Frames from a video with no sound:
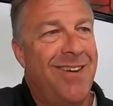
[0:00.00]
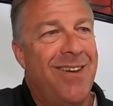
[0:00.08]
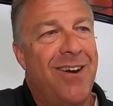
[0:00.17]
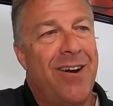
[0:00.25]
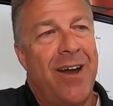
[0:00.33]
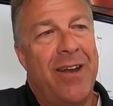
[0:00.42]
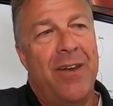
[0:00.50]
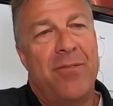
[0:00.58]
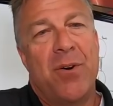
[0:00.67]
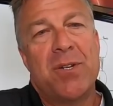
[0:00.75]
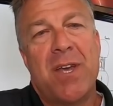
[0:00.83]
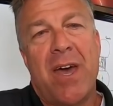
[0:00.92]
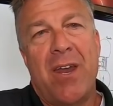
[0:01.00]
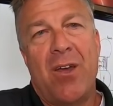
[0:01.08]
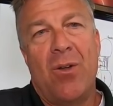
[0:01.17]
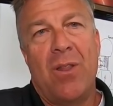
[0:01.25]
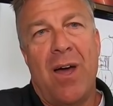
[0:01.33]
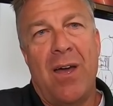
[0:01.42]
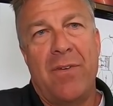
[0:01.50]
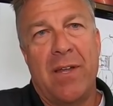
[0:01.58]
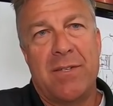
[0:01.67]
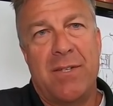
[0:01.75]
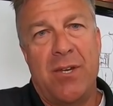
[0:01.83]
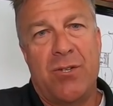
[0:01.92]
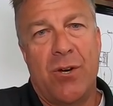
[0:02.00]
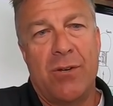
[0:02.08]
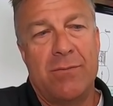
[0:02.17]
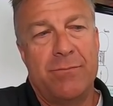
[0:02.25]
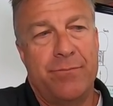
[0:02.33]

All right, first guy to go live gets a T-shirt.